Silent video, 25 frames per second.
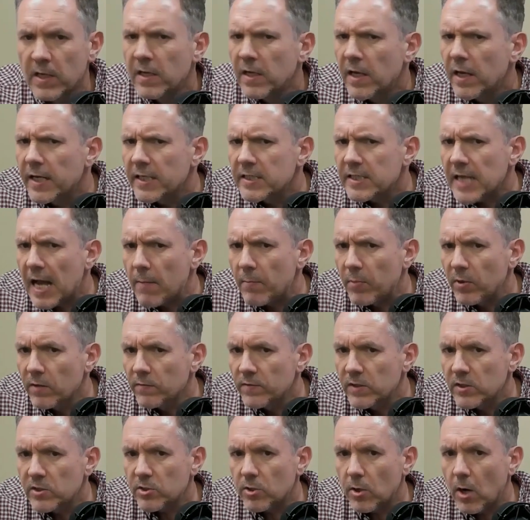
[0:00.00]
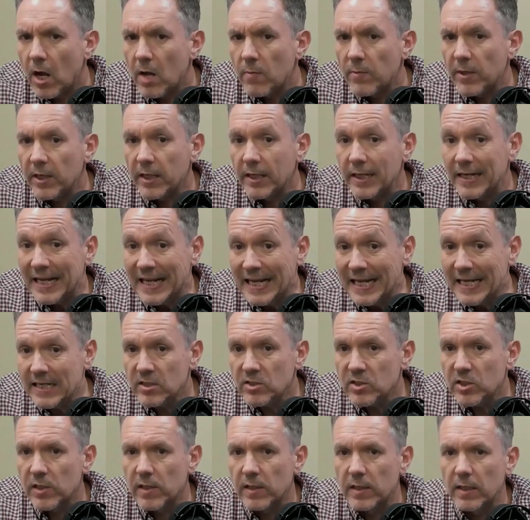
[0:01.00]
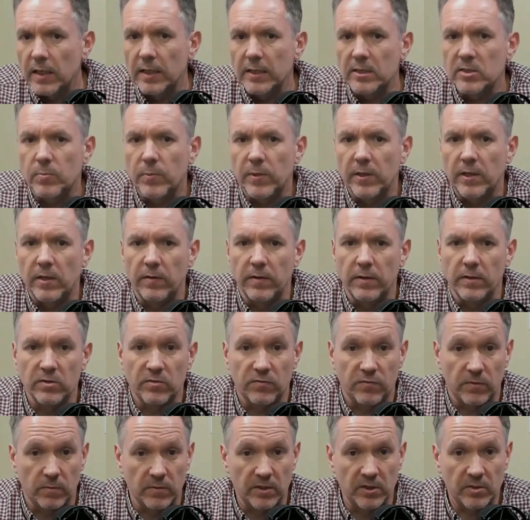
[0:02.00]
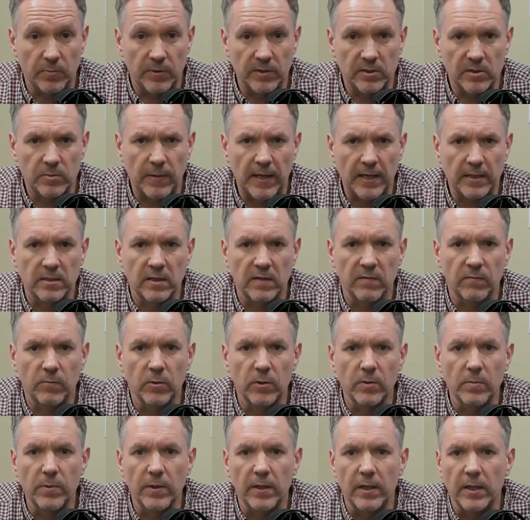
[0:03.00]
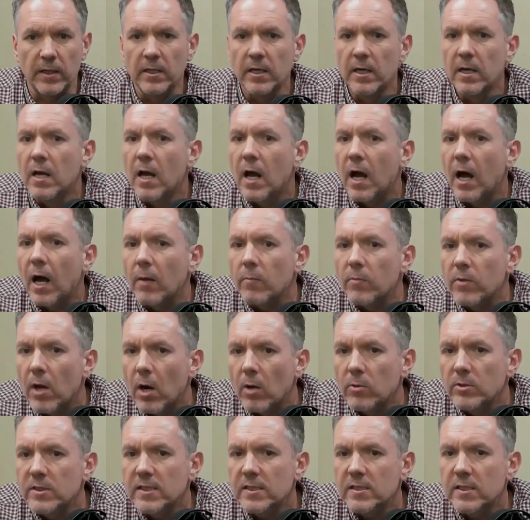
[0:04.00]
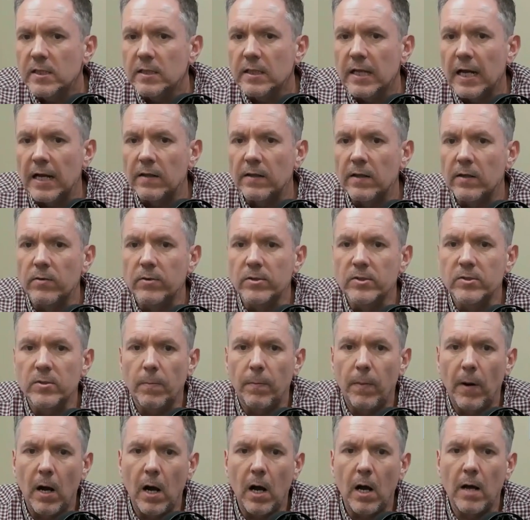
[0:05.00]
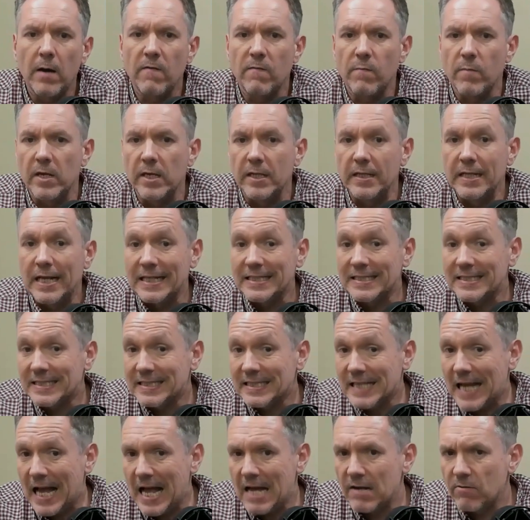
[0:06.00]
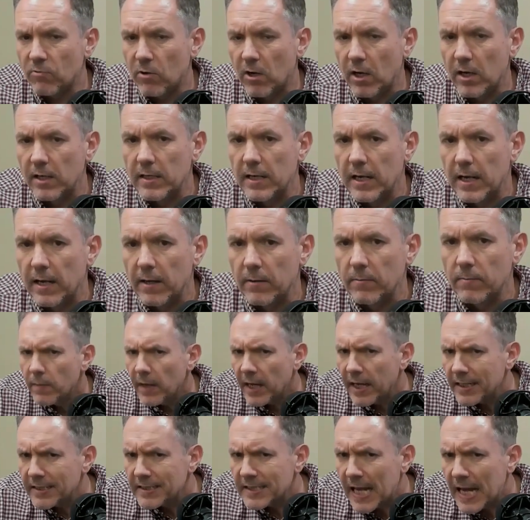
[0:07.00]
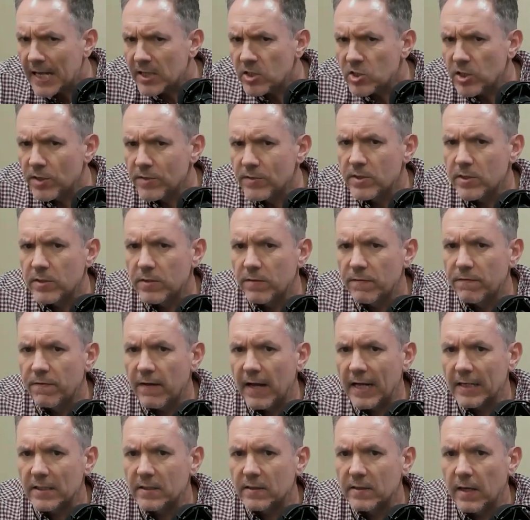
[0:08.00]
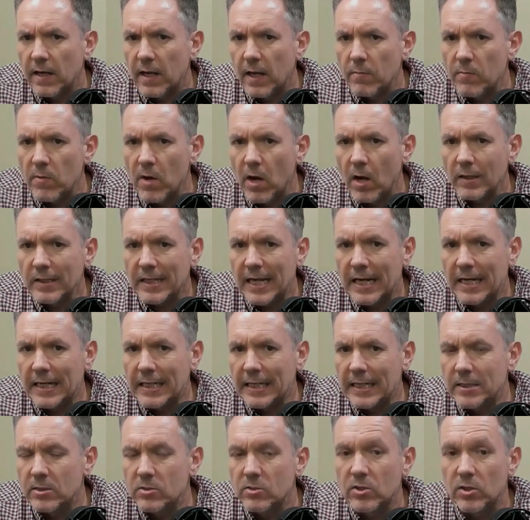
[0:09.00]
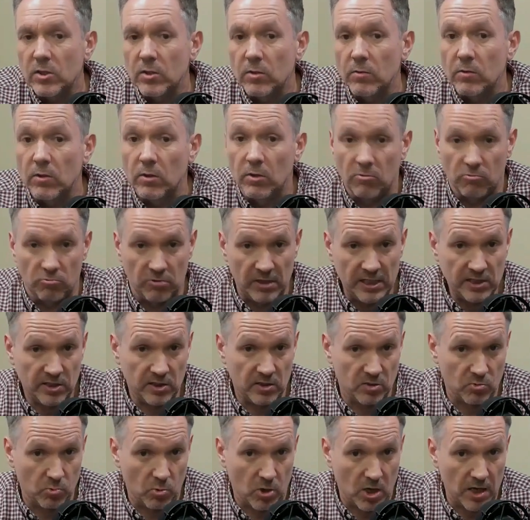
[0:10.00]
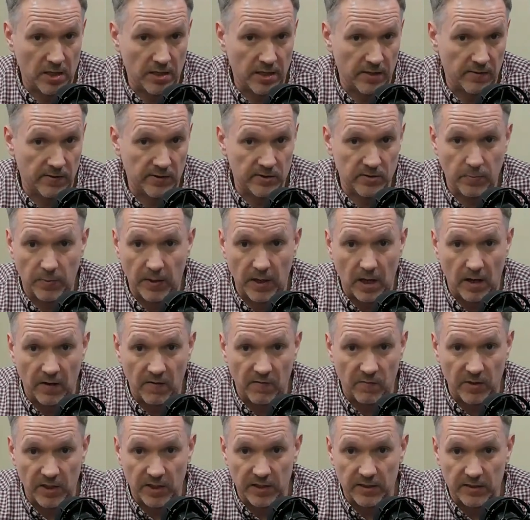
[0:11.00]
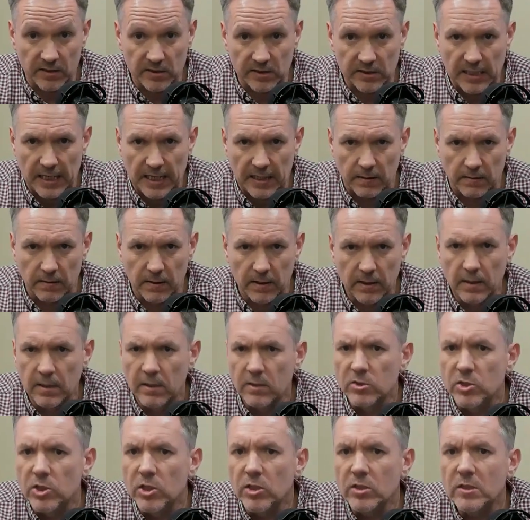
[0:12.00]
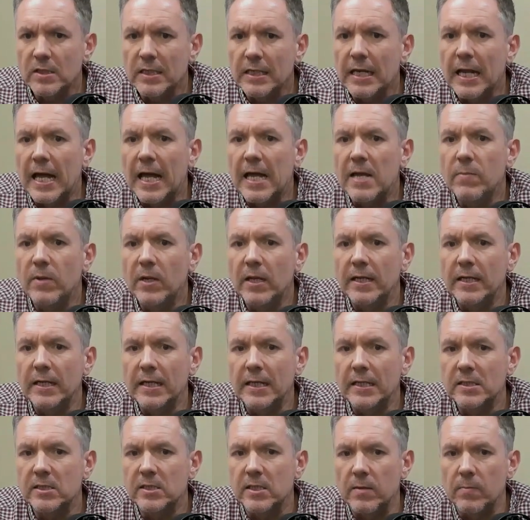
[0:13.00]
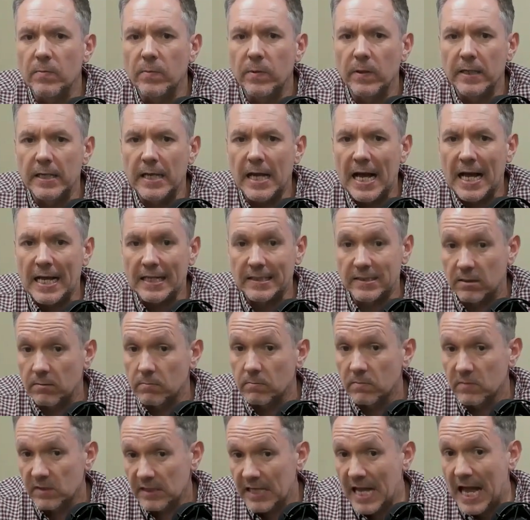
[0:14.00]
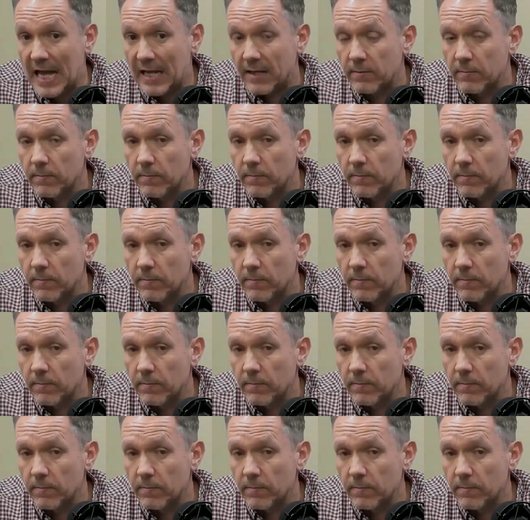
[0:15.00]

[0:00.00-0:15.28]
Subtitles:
An example of describing an internal experience from this perspective would be, I'm noticing that there is a part of me that's sad right now. Pay attention to the fact that I'm not getting into the reasons why there is a part of me that's sad. Just labeling it simply as sad.